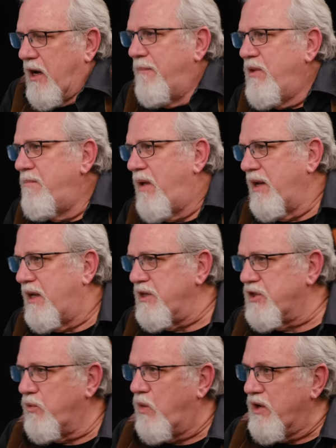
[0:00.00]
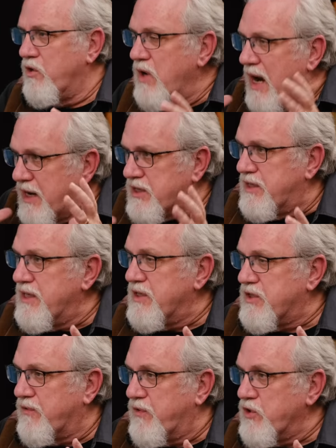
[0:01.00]
Abdul Malik is the one who actually is
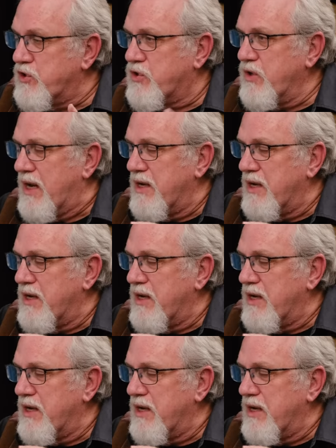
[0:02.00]
the first to